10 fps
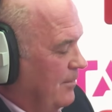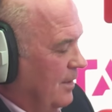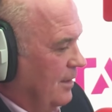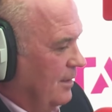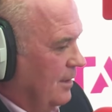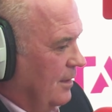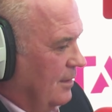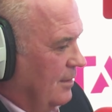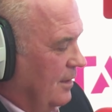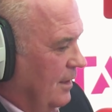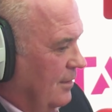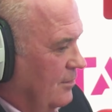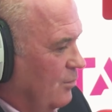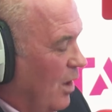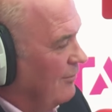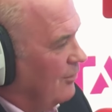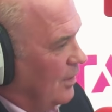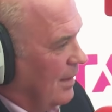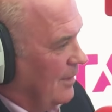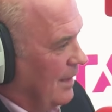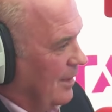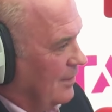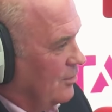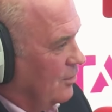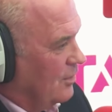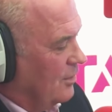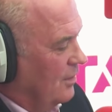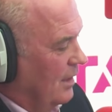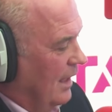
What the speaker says: The swine flu epidemic took